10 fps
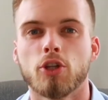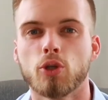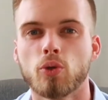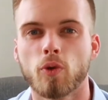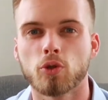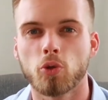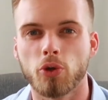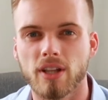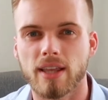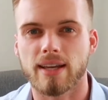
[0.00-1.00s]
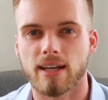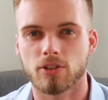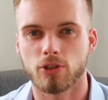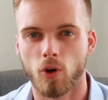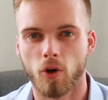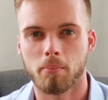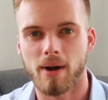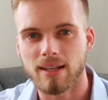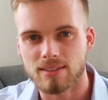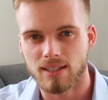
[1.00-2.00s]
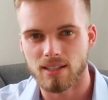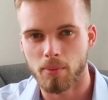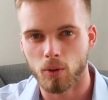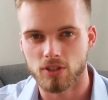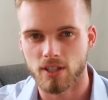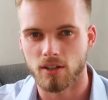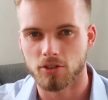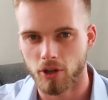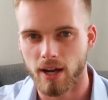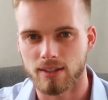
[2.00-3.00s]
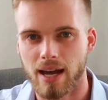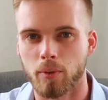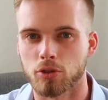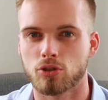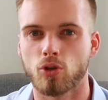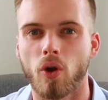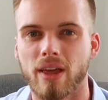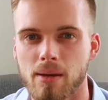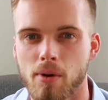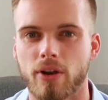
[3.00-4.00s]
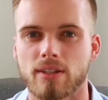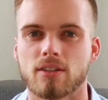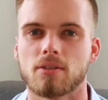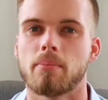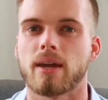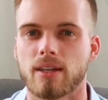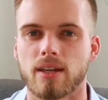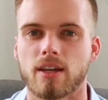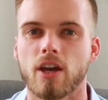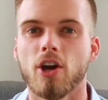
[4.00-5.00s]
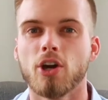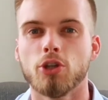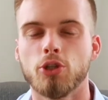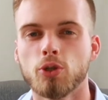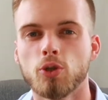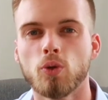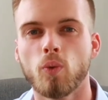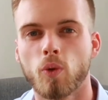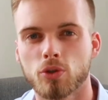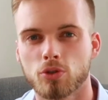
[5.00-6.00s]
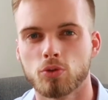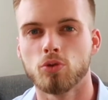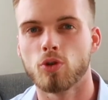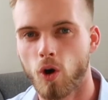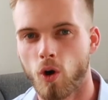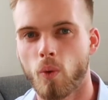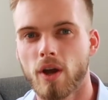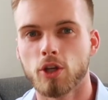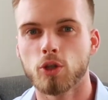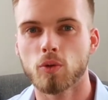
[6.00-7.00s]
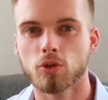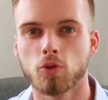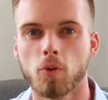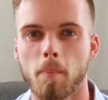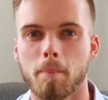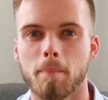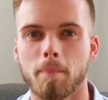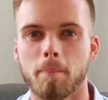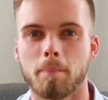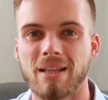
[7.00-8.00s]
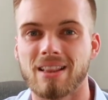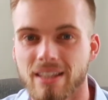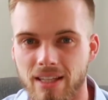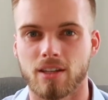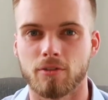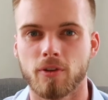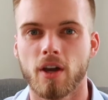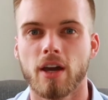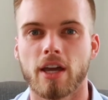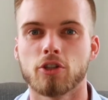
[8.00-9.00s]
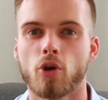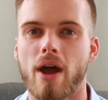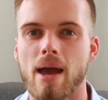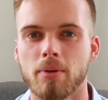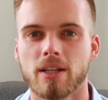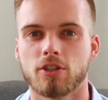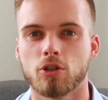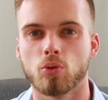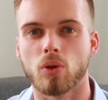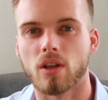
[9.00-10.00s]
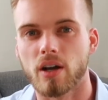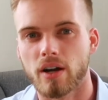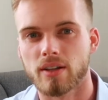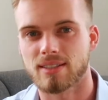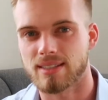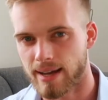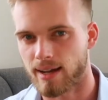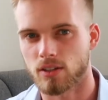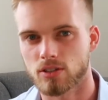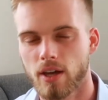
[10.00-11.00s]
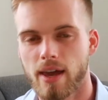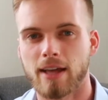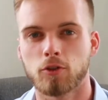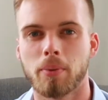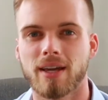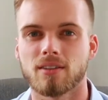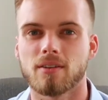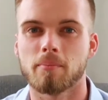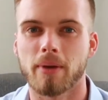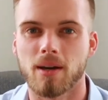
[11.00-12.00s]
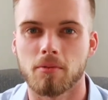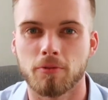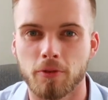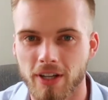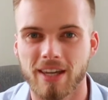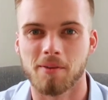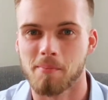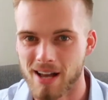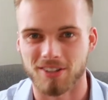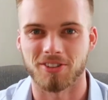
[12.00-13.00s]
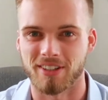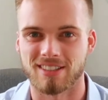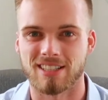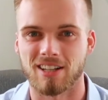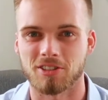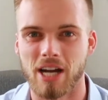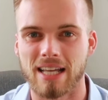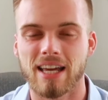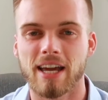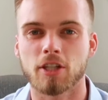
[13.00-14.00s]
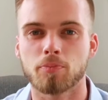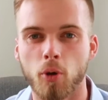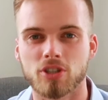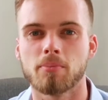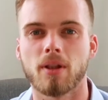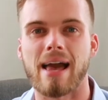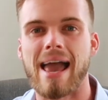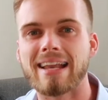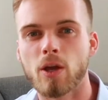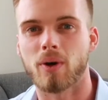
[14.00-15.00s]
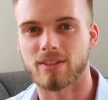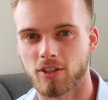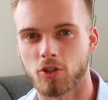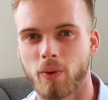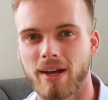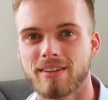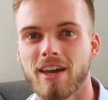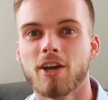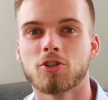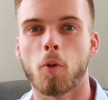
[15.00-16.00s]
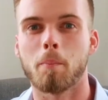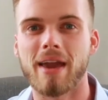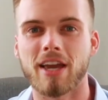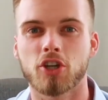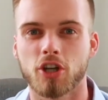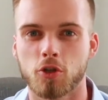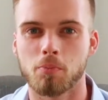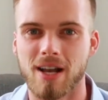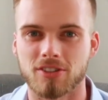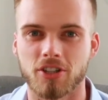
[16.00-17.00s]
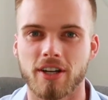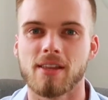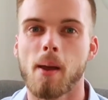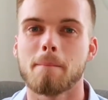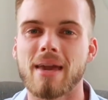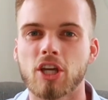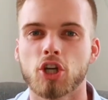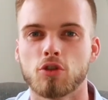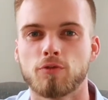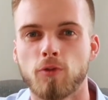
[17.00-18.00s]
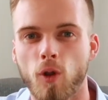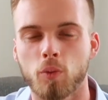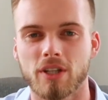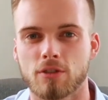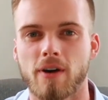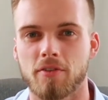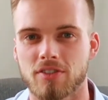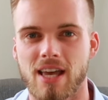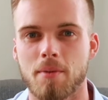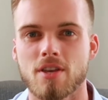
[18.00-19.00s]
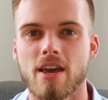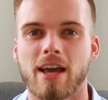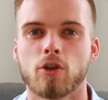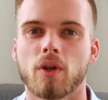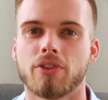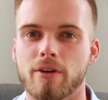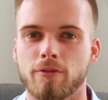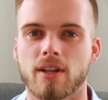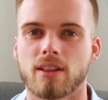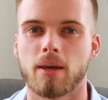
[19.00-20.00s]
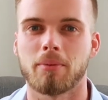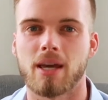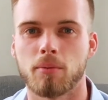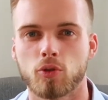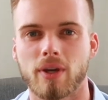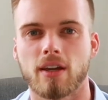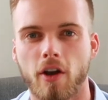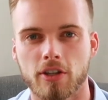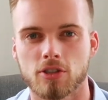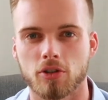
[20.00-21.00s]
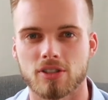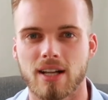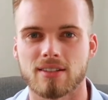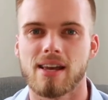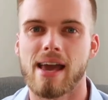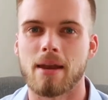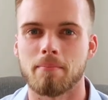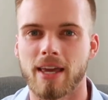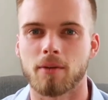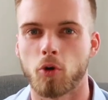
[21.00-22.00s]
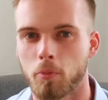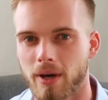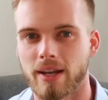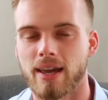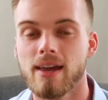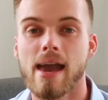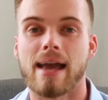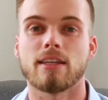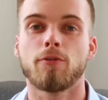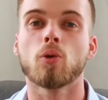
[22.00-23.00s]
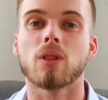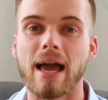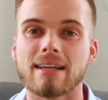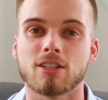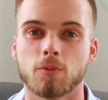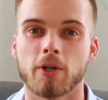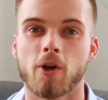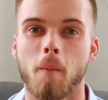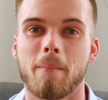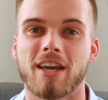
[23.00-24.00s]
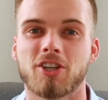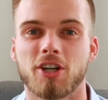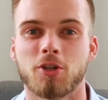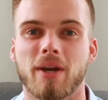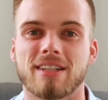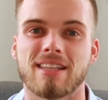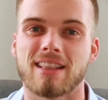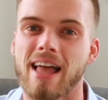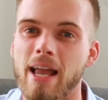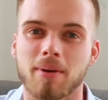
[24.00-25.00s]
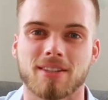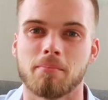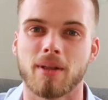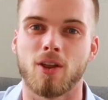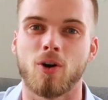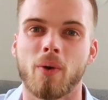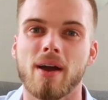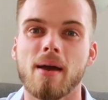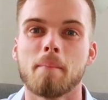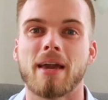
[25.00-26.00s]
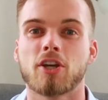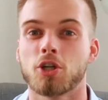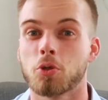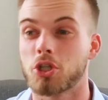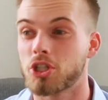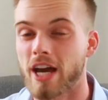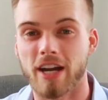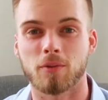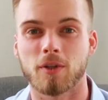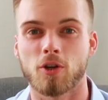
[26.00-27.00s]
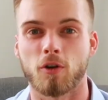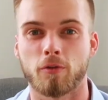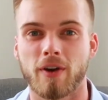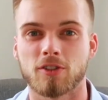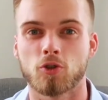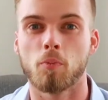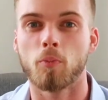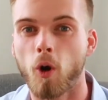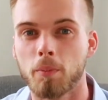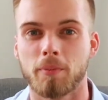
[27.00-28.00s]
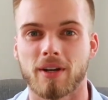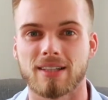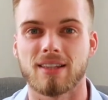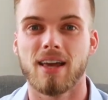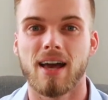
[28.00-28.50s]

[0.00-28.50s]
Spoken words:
You want to really get your mindset about sales right. I was talking about it in the beginning. You want to know, you want to believe in your ability to learn sales and to become freaking master in sales, right? It's possible, anyone can do it. So make sure to master it, make sure to follow these 5 steps, and you will definitely be able to increase your sales and make more money. And if you like this video, make sure to hit that like button below. Make sure to share it with your friends so more people get